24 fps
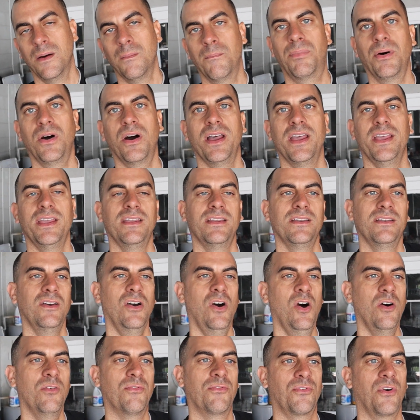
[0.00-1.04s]
but
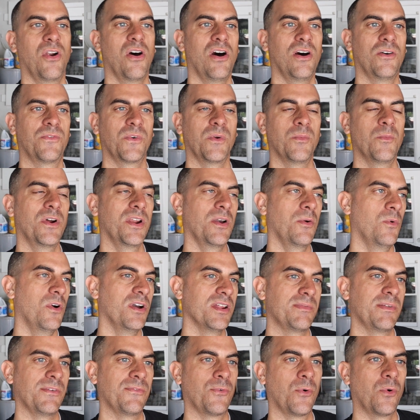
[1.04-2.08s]
overall from what it
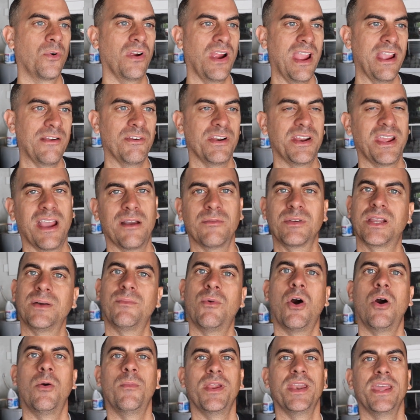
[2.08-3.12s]
was before, every day I would come
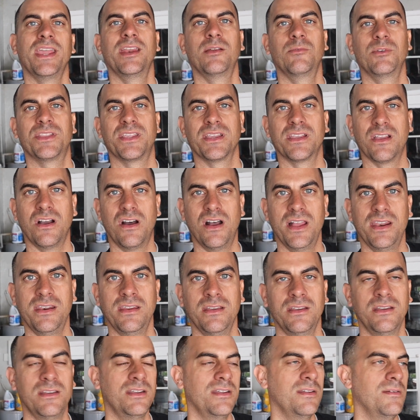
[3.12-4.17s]
home and hit it with the gun,
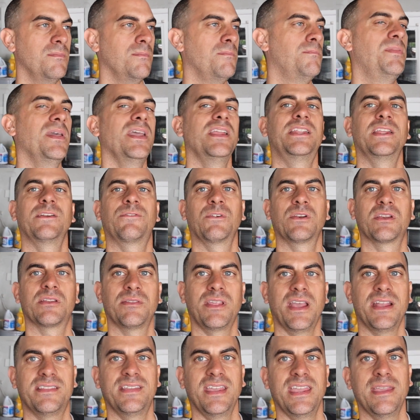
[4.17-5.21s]
big difference with
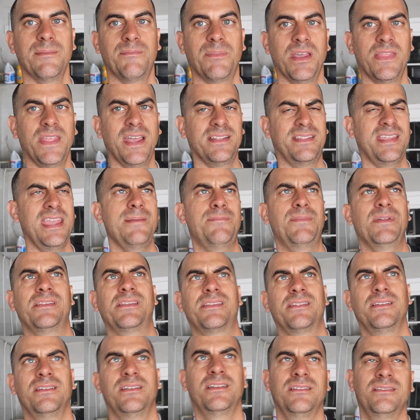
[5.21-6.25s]
that tape. And that tape
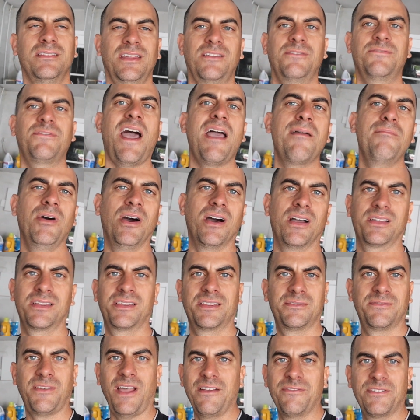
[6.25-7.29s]
is like $5,
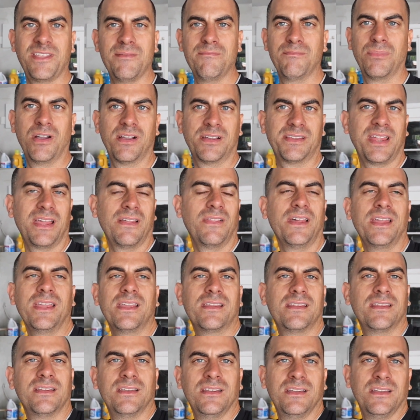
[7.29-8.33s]
$5-10 at
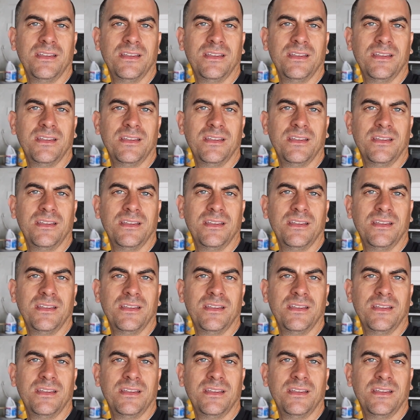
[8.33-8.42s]
like